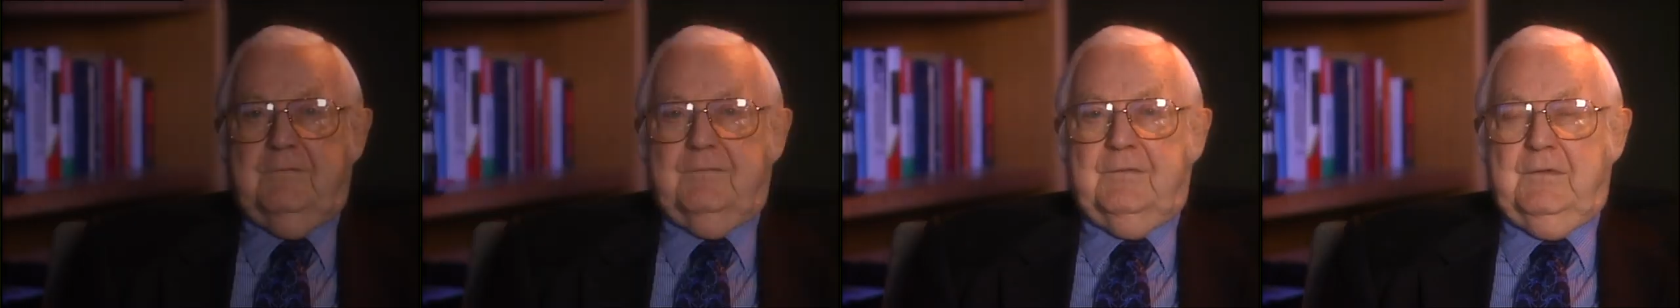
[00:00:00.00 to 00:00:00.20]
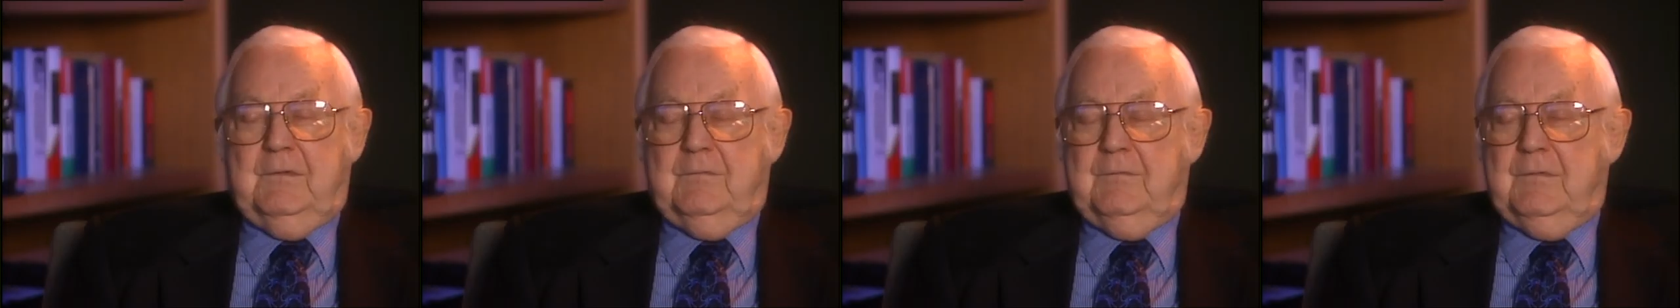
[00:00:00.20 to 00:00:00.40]

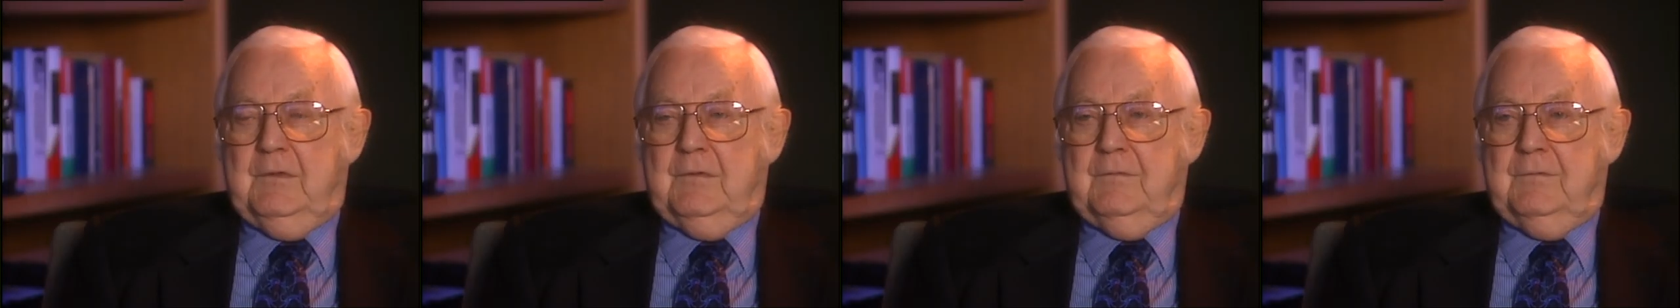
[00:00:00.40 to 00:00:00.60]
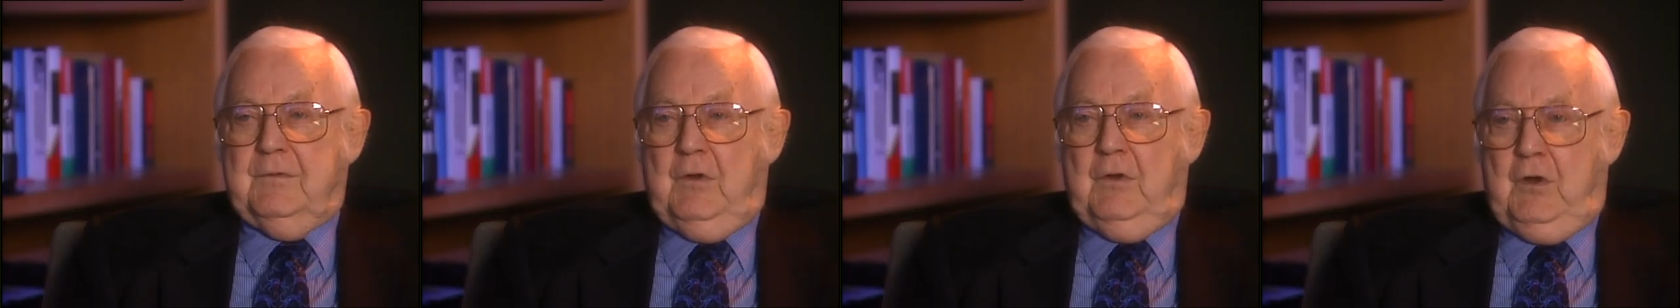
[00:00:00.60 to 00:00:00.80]
film
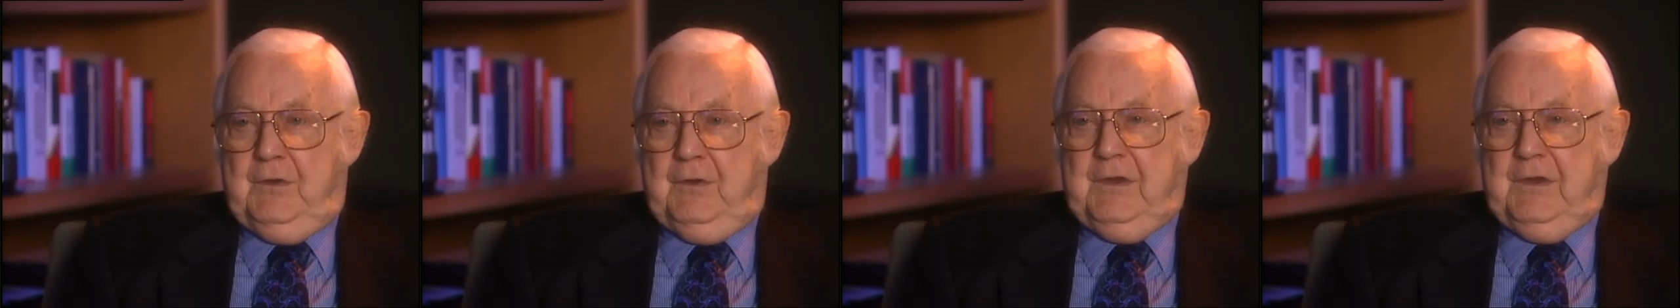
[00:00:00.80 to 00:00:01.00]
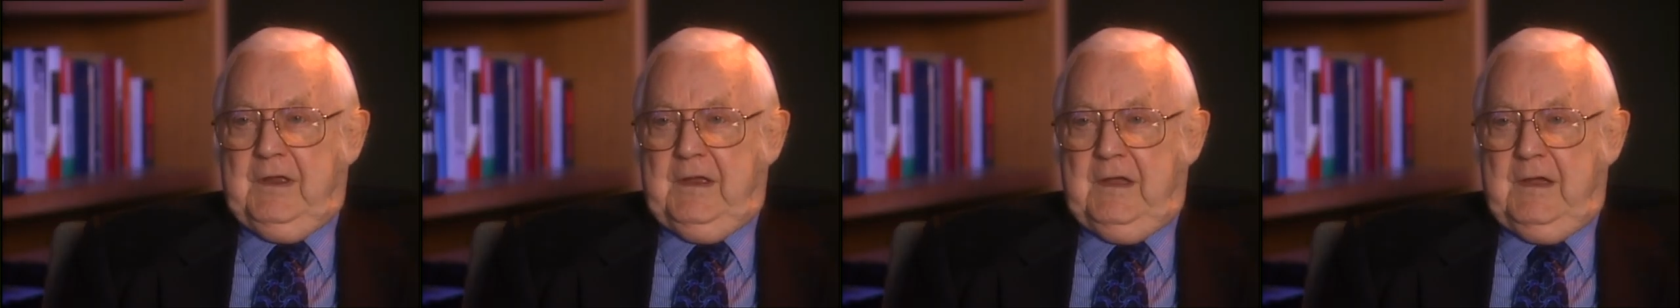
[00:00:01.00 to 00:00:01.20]
of uh, The
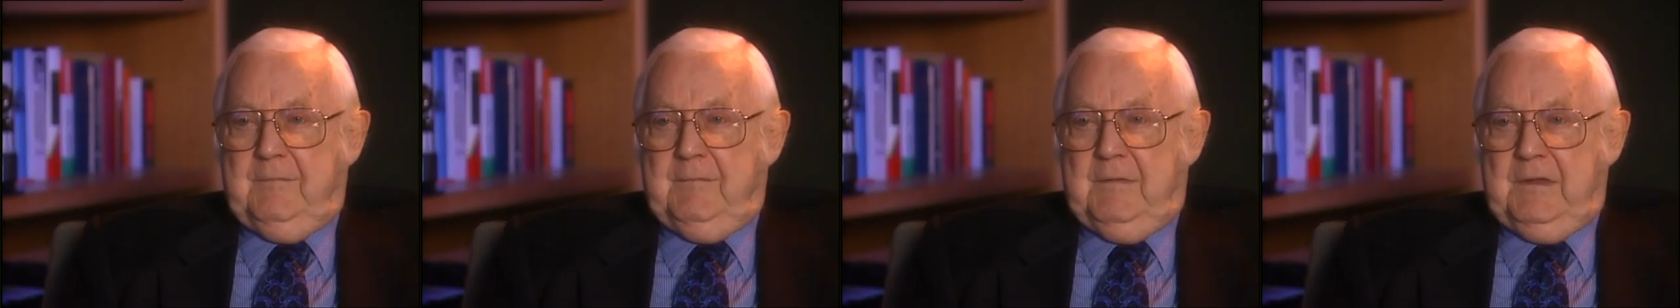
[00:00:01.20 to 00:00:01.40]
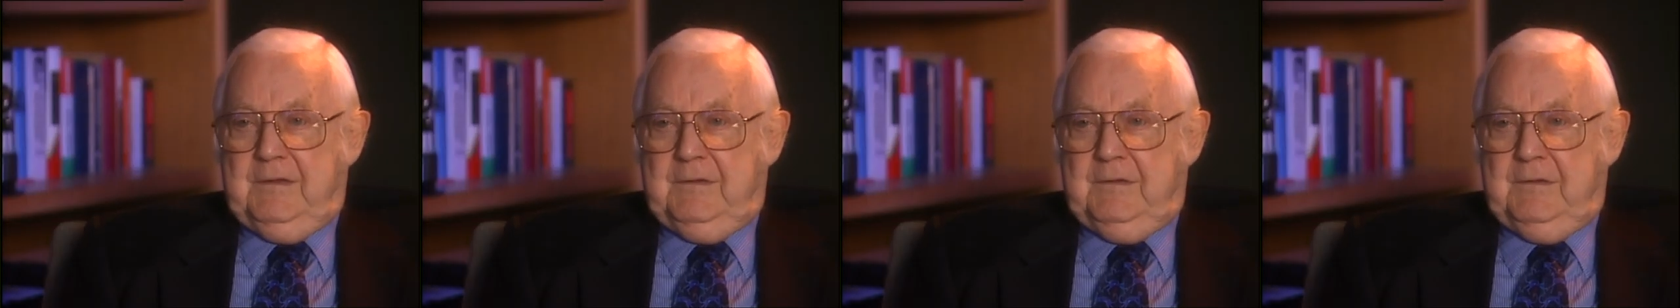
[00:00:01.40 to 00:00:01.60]
Haunting I
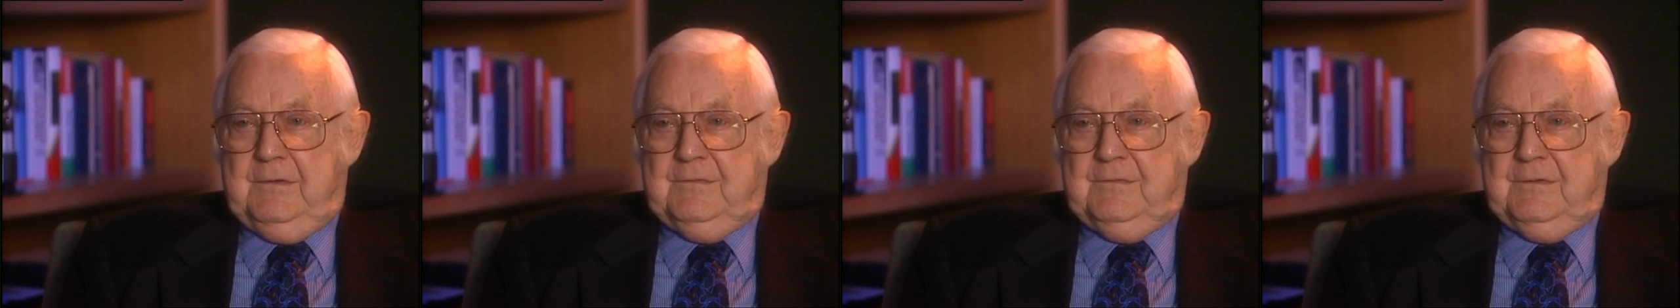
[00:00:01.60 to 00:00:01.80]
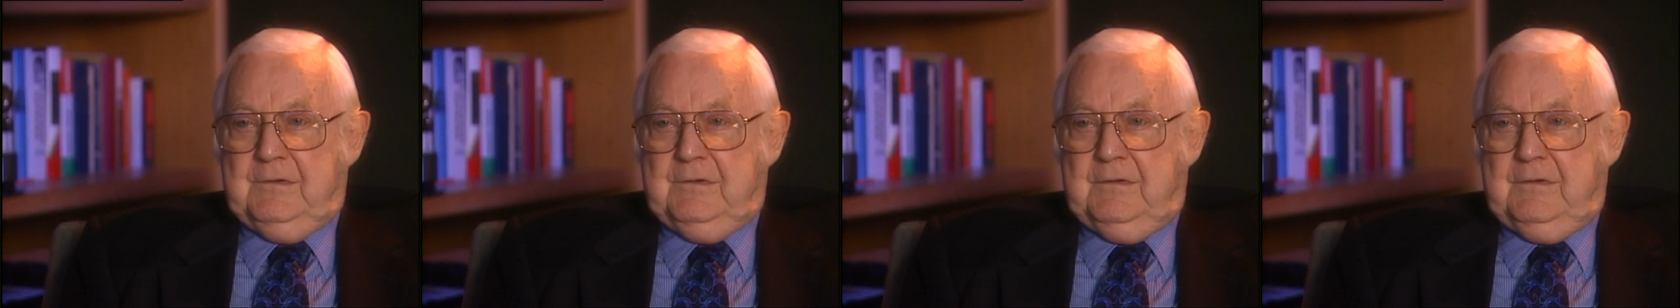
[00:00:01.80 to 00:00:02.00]
made
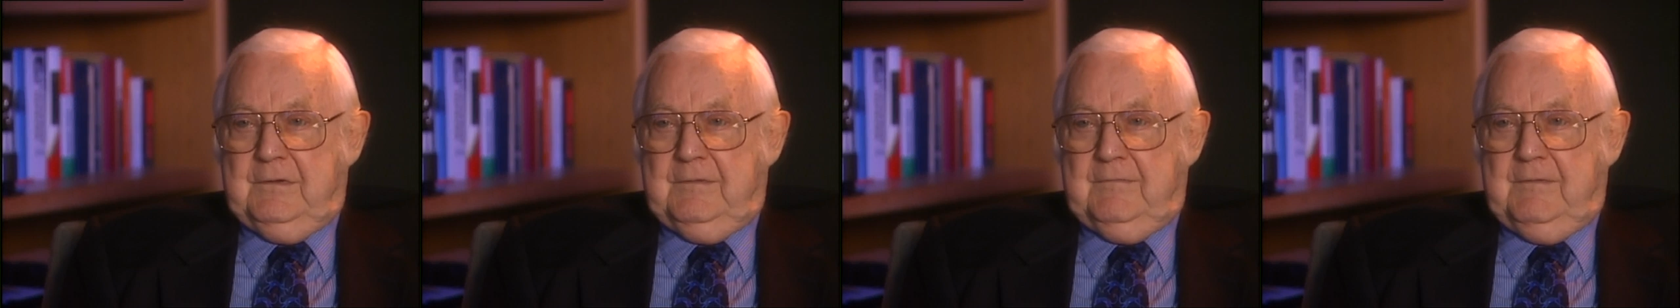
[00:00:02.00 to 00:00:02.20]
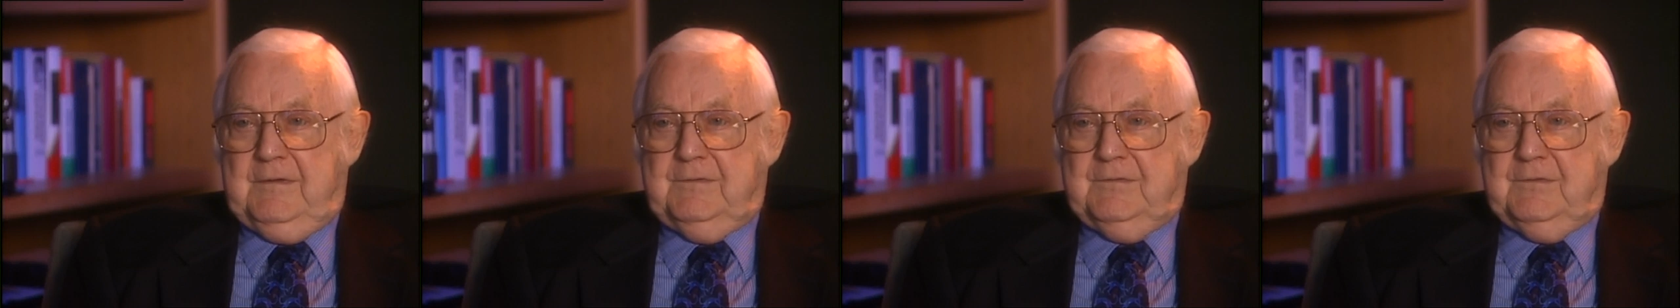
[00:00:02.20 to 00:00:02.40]
years ago,
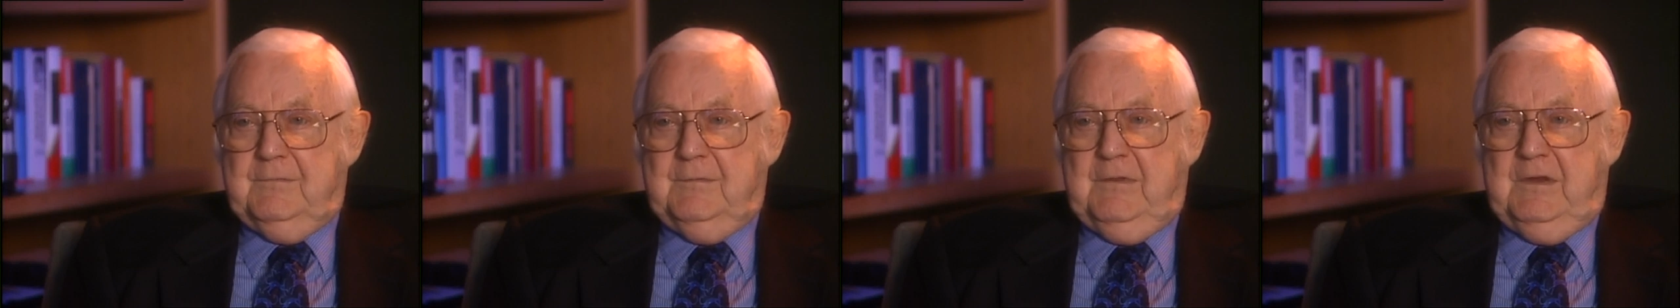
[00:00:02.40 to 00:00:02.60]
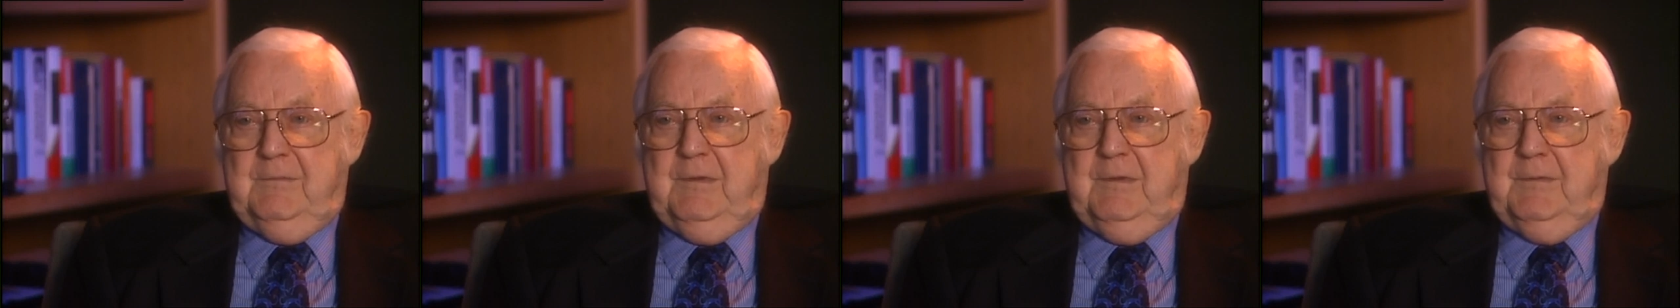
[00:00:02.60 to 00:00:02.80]
I've had so
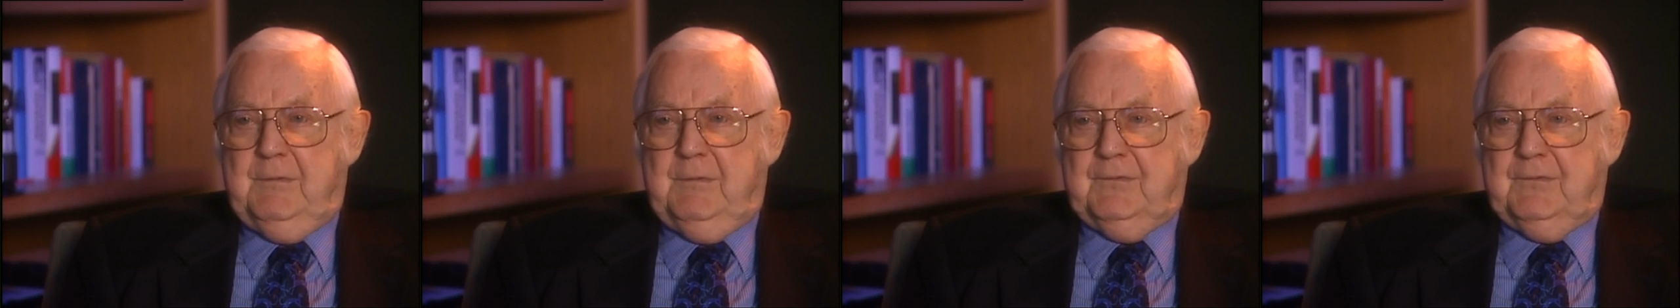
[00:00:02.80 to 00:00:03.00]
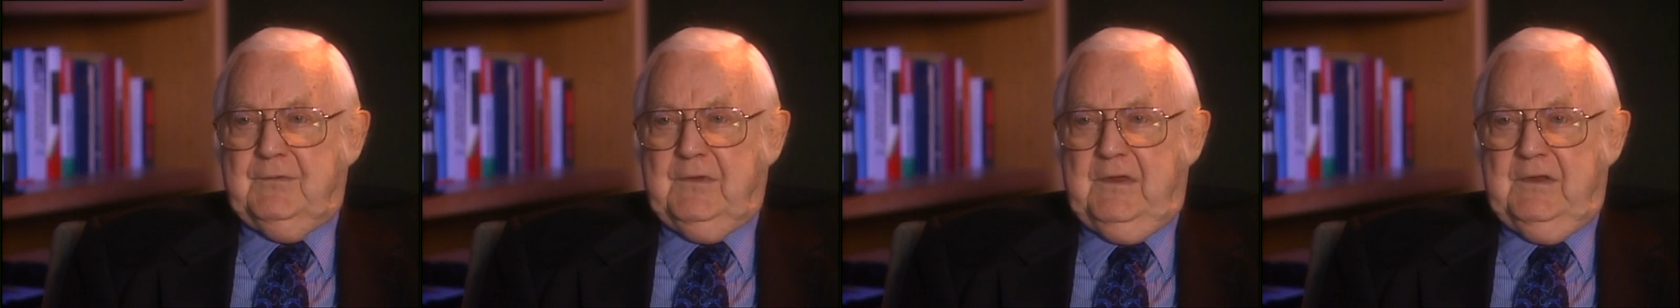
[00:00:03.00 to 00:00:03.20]
many
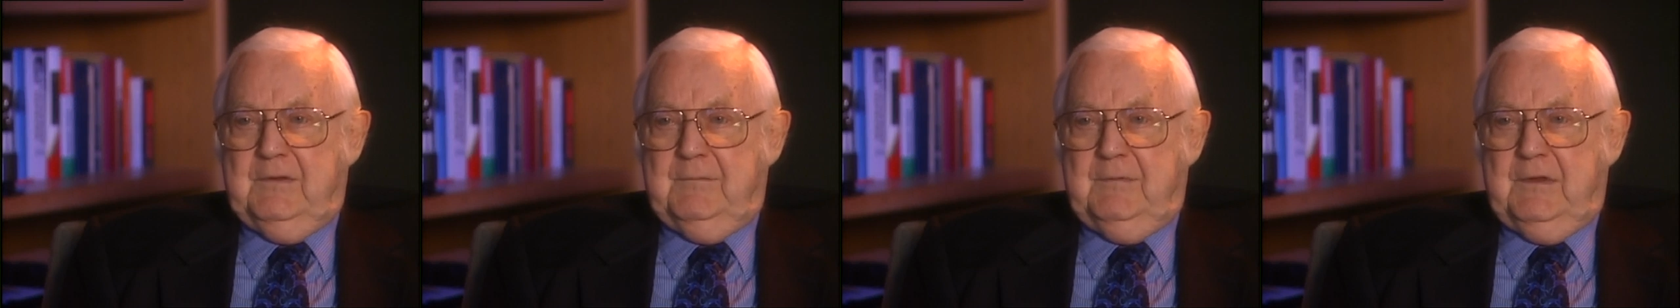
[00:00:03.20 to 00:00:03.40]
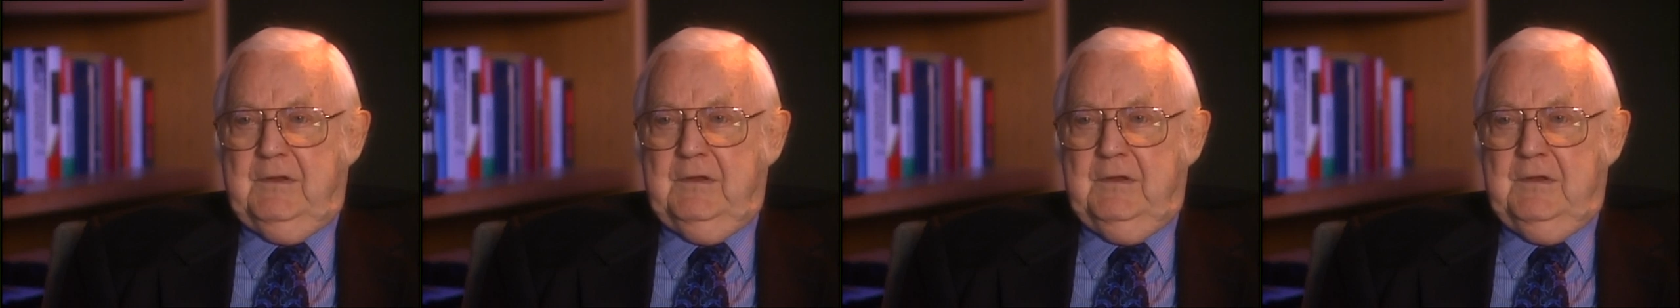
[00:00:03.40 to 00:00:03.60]
people say to
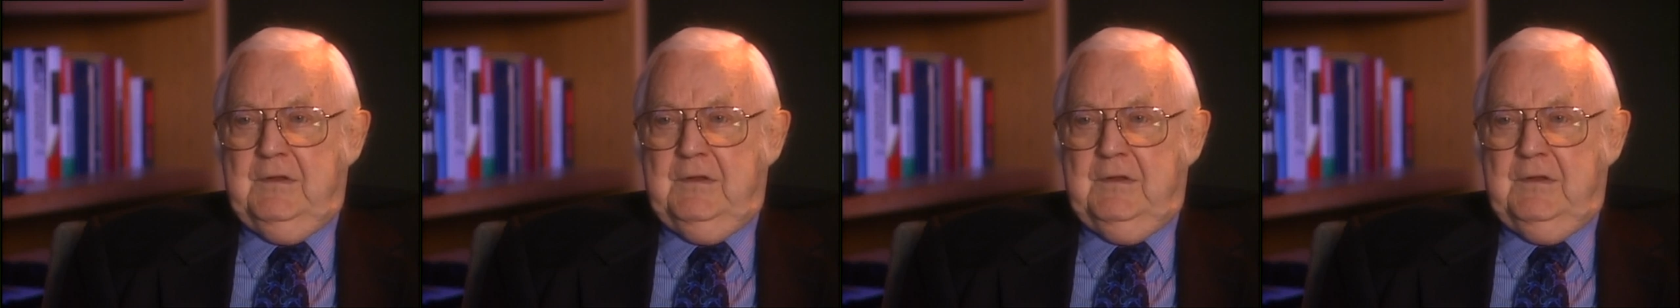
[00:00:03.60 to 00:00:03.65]
me,